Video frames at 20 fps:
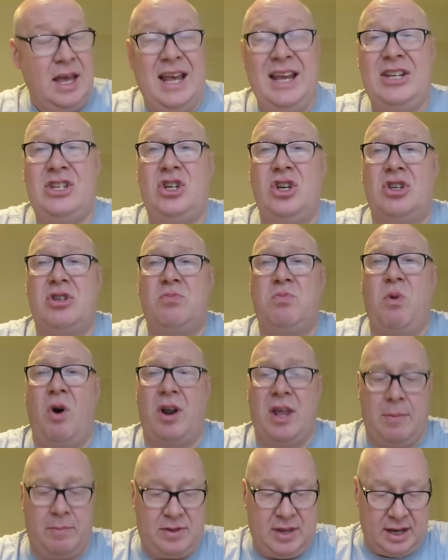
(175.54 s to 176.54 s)

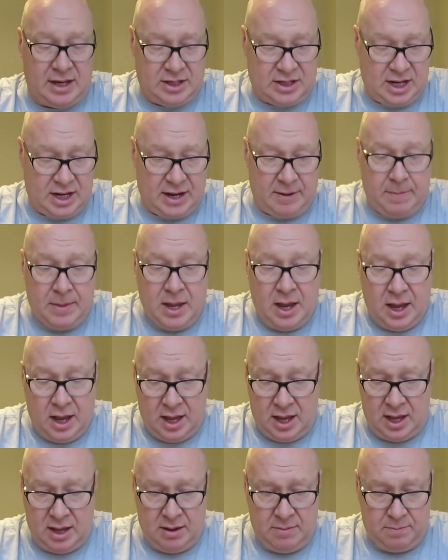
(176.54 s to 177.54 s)
of them things, isn't it?
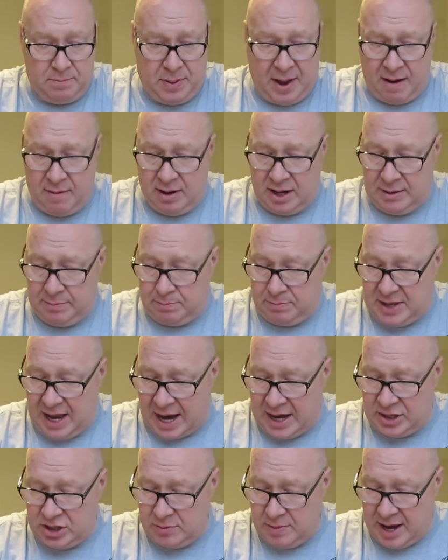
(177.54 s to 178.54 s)
Apparently,
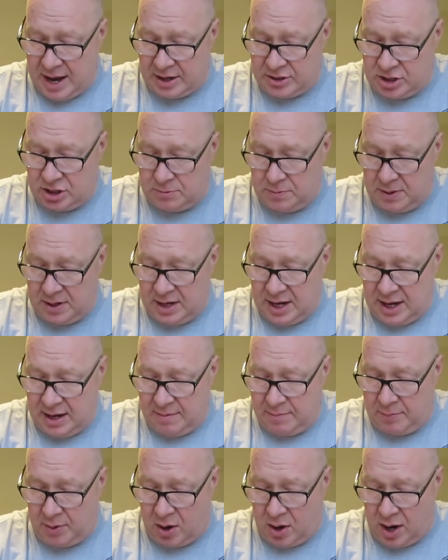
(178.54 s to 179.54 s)
Danger Mouse has been
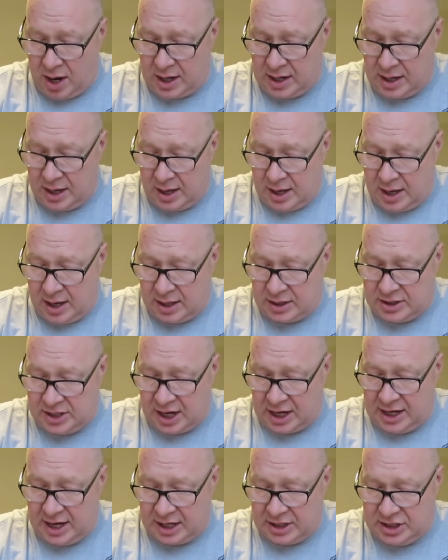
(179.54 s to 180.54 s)
hit by
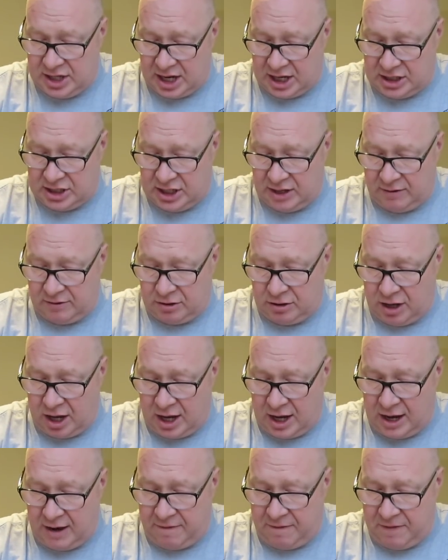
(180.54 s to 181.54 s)
telly executives.
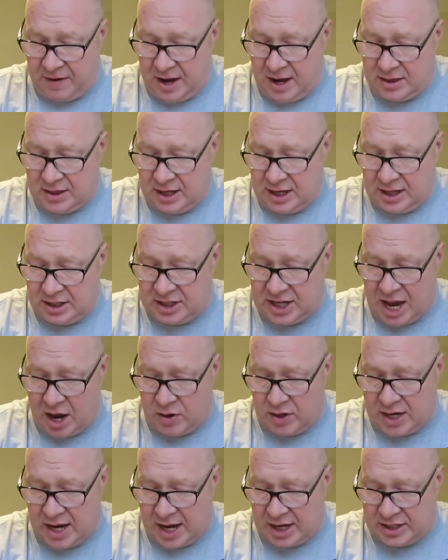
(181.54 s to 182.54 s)
They feared the
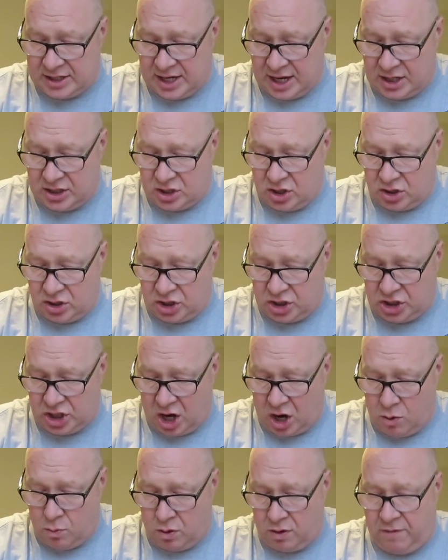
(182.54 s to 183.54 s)
Italian accent on the
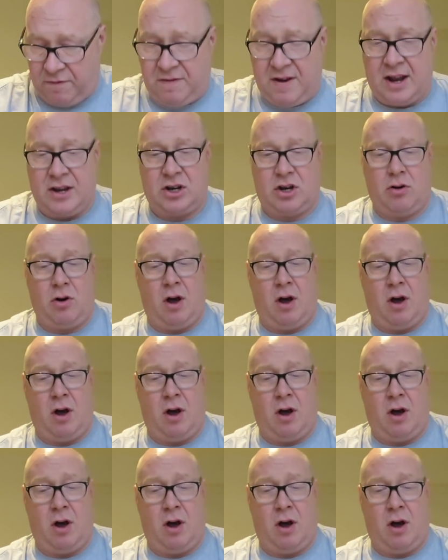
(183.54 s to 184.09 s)
show would offend